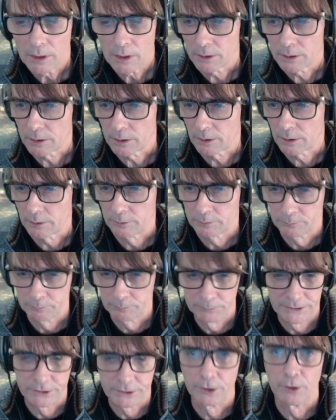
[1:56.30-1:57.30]

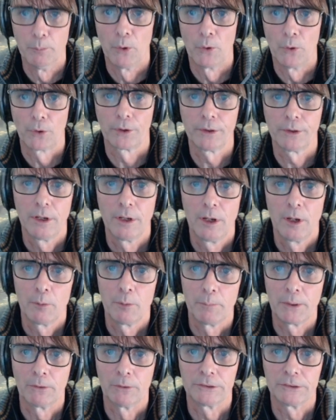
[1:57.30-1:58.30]
De Morgan,
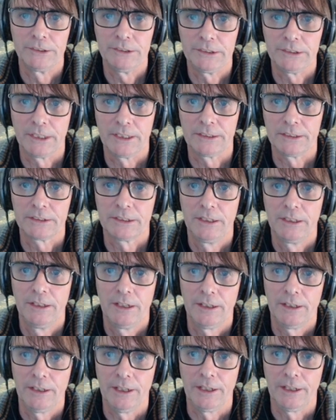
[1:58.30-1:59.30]
because he says
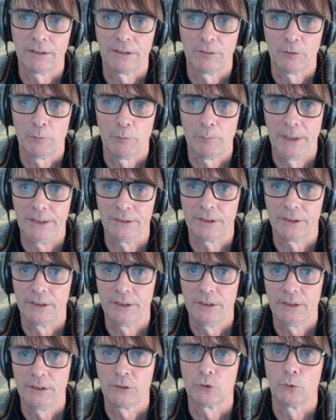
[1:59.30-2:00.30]
that
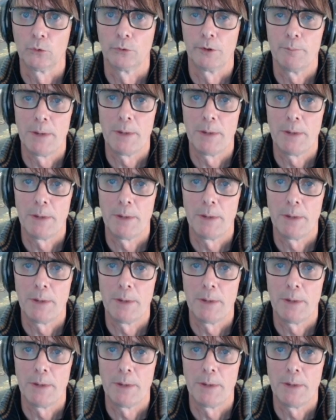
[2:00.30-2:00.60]
basically, to